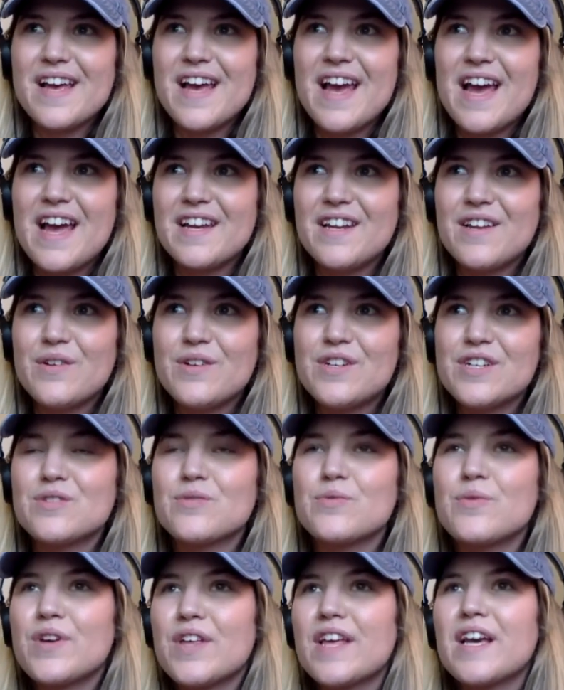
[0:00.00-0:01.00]
And you
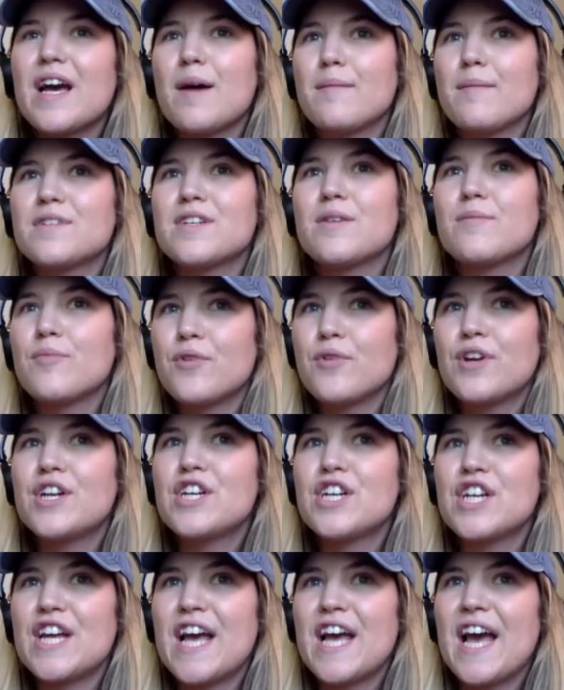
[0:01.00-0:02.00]
just really come to
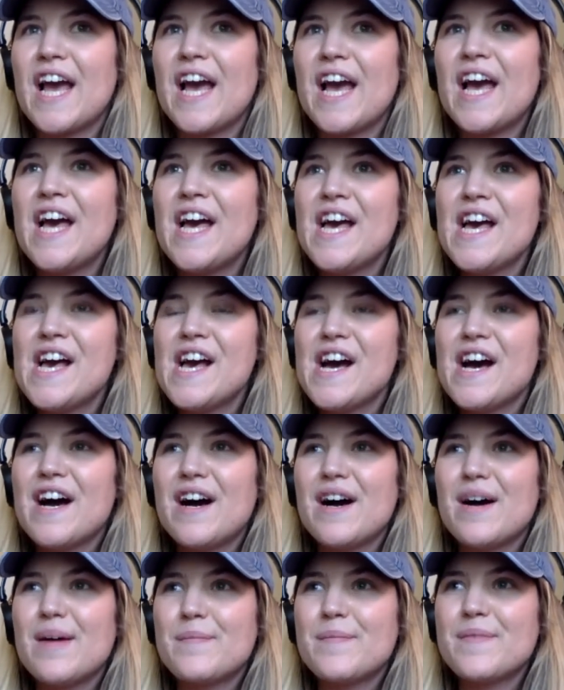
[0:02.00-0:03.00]
appreciate
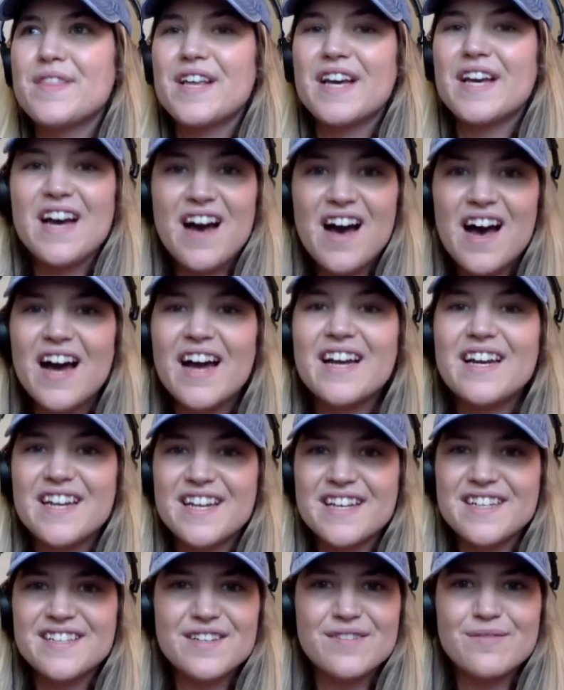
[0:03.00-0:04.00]
the
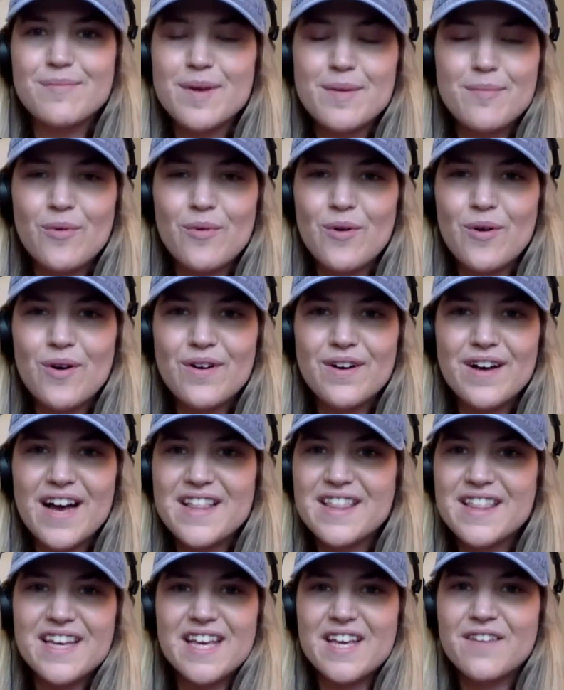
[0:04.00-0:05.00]
kindness of people, I
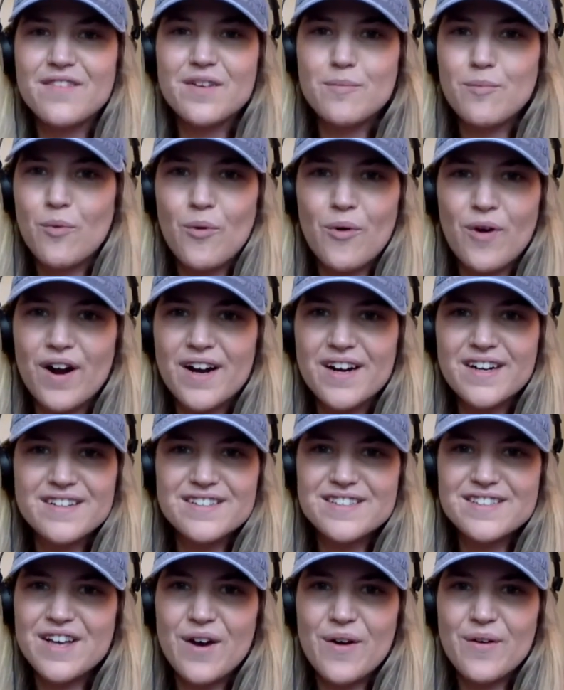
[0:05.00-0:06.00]
think, even more
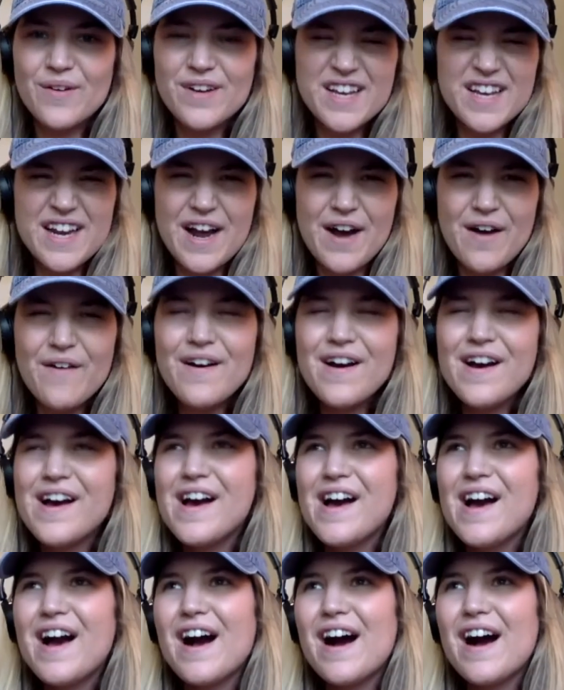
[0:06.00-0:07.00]
so,
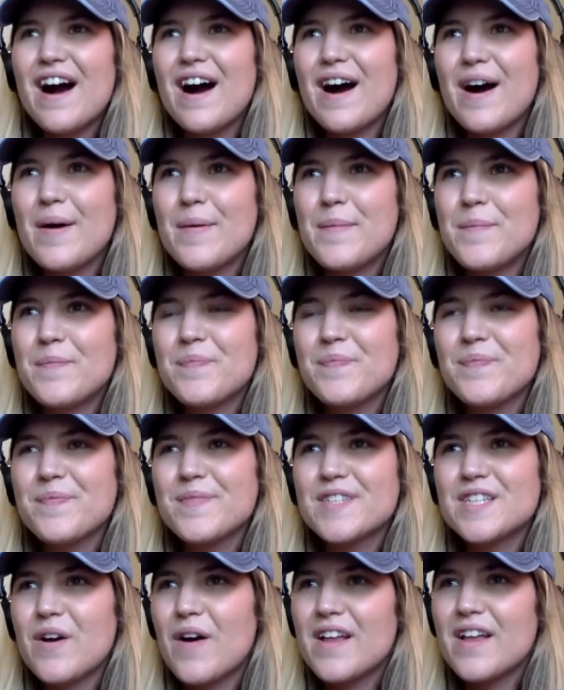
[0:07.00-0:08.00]
so I